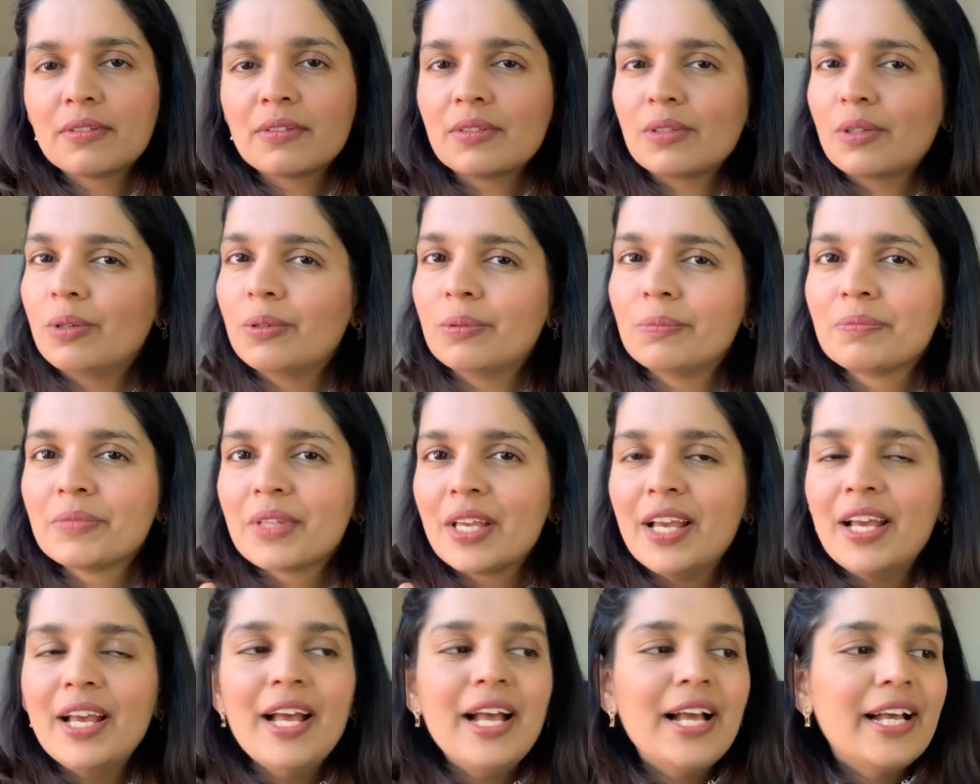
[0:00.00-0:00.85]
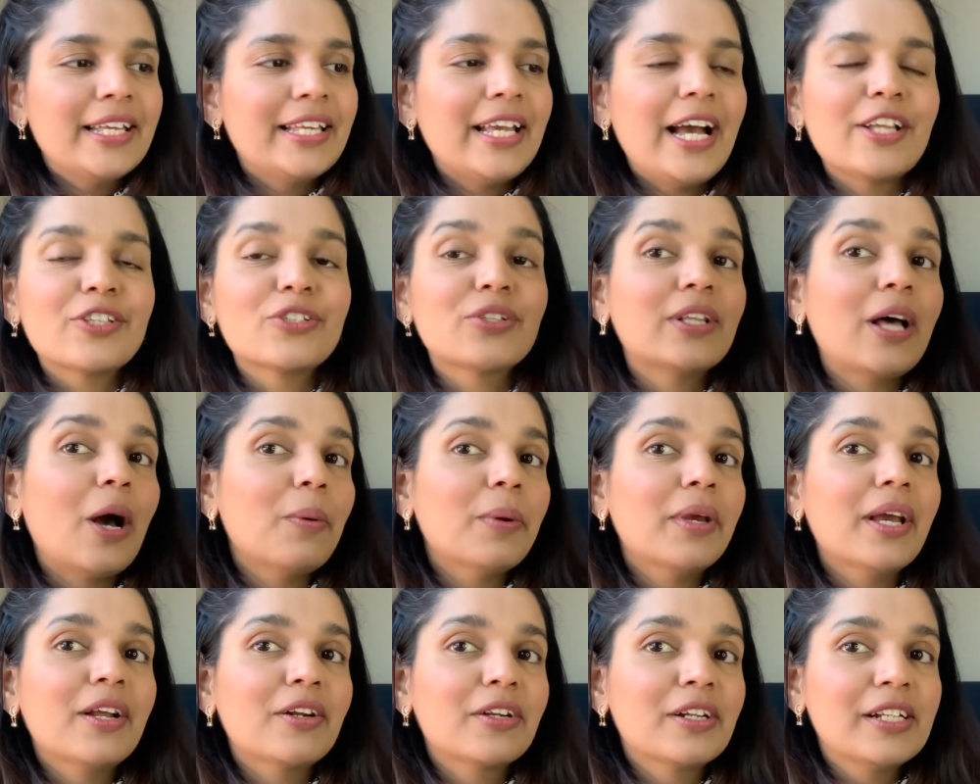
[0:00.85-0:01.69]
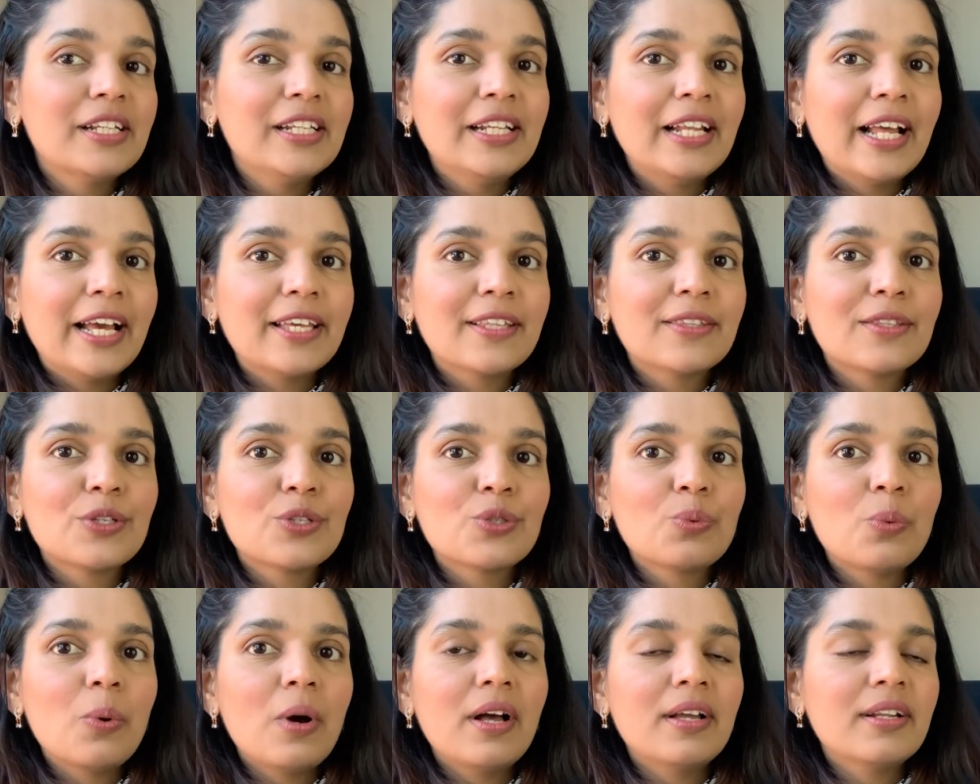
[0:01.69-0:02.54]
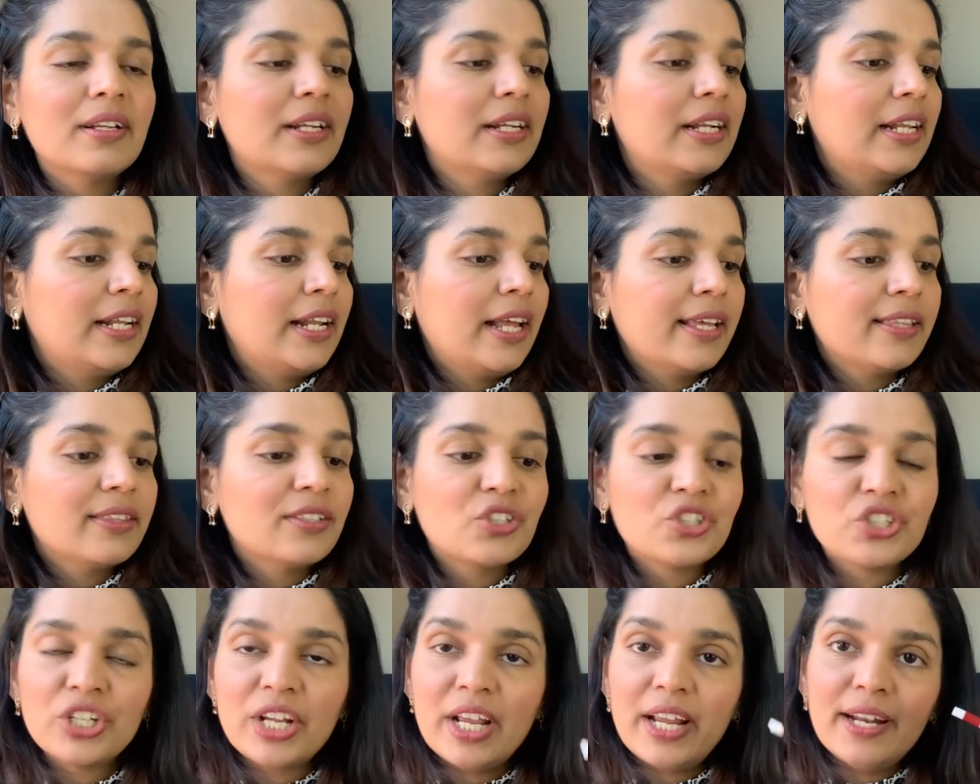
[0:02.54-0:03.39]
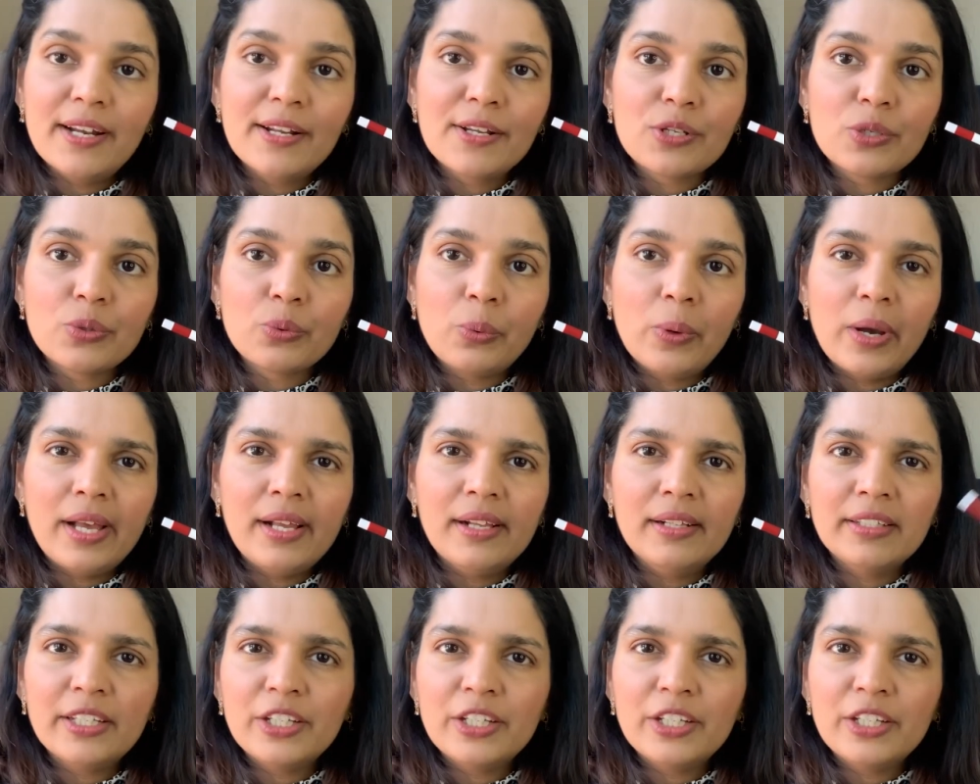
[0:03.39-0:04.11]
So yeah, so that way I really like this one, and I like the shade as well.